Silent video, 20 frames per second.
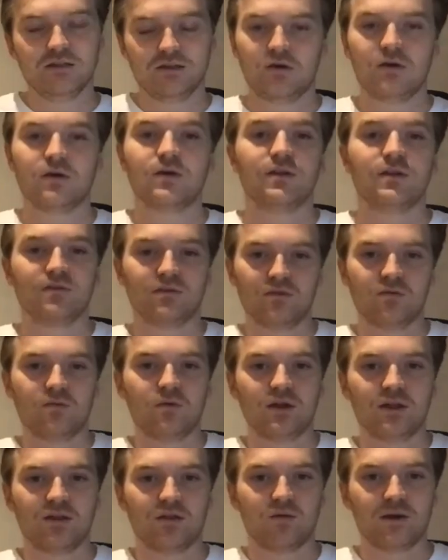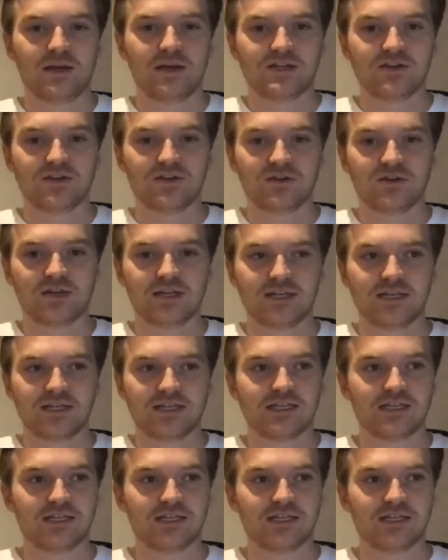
So one of the ways you do it is